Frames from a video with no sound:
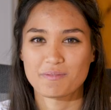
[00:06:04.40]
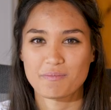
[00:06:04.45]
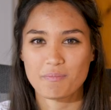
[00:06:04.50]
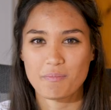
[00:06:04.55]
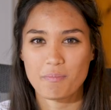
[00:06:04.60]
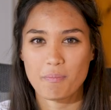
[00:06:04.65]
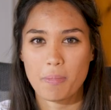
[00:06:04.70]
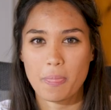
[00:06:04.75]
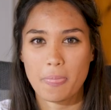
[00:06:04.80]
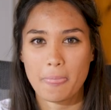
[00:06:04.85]

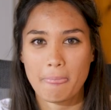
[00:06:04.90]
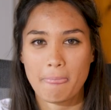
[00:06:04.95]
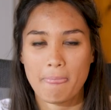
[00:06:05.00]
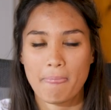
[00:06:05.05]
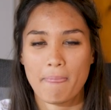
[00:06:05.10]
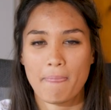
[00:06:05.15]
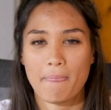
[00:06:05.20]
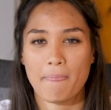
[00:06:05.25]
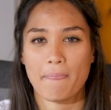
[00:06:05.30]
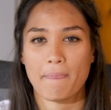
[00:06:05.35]

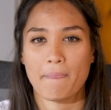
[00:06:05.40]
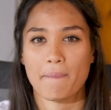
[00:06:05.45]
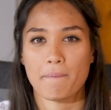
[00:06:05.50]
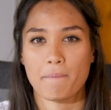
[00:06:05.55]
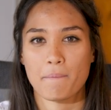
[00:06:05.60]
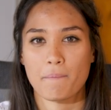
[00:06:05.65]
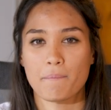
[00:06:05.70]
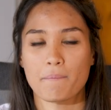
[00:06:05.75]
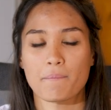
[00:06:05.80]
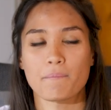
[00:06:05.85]

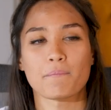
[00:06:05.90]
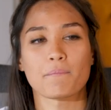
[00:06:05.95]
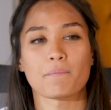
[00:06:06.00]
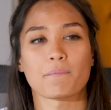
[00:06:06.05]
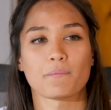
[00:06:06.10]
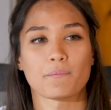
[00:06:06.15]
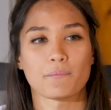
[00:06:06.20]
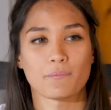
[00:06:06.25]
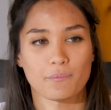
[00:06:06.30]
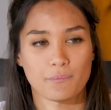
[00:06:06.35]

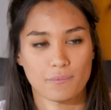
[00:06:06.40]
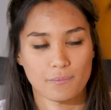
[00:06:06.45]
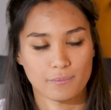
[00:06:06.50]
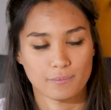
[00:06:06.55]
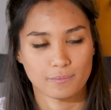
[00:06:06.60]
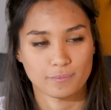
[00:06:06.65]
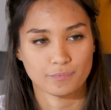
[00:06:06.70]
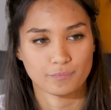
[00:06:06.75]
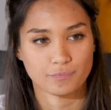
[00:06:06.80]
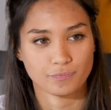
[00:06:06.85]

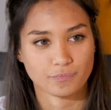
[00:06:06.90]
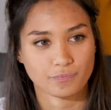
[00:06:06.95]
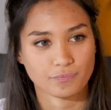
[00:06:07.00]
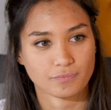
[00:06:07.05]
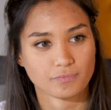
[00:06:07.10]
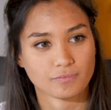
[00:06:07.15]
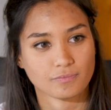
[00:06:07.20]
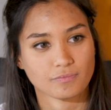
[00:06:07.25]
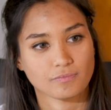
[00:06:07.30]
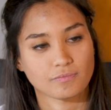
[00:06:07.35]

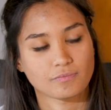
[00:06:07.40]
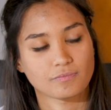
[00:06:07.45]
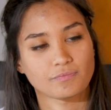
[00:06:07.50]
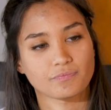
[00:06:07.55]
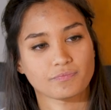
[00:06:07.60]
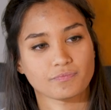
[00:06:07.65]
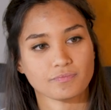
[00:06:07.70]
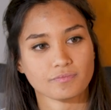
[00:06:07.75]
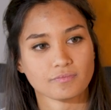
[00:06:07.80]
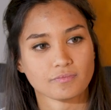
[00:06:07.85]

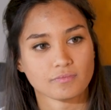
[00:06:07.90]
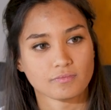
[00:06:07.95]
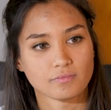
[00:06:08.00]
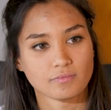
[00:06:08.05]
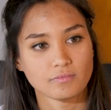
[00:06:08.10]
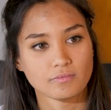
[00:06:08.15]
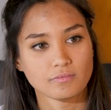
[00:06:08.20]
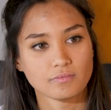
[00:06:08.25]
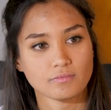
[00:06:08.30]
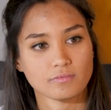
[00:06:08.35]

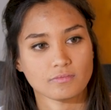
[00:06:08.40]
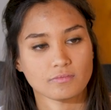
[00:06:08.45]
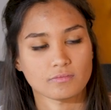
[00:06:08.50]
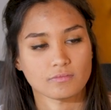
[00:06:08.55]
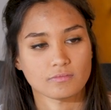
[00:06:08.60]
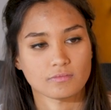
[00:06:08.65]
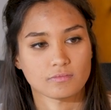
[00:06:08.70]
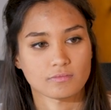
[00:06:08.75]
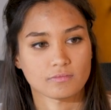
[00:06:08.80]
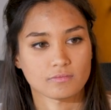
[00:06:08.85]

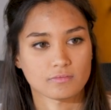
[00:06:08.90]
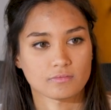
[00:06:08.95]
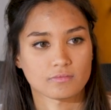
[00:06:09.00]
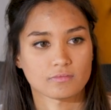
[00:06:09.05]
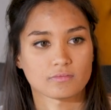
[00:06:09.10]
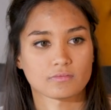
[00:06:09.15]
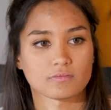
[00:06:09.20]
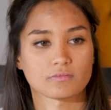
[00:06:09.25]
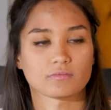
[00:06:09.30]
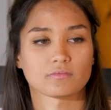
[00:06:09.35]

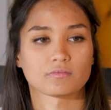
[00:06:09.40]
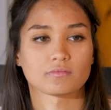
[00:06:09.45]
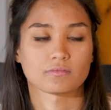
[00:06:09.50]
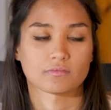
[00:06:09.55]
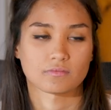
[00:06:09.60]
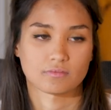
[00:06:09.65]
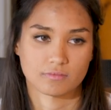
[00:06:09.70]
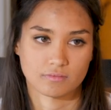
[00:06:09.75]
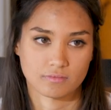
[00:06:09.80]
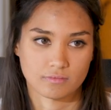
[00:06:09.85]

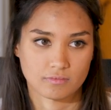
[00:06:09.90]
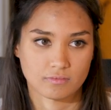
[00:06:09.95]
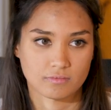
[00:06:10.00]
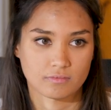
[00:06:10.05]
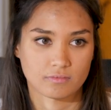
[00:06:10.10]
(not speaking)